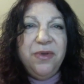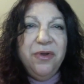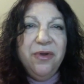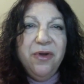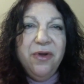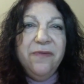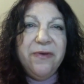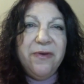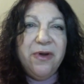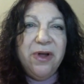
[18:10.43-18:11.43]
your
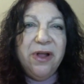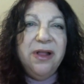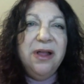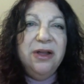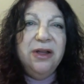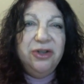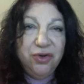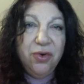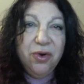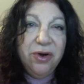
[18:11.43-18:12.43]
overall
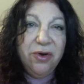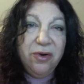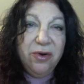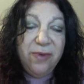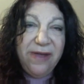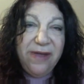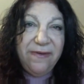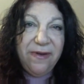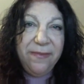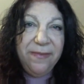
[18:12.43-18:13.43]
toward or away
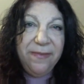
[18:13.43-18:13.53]
from.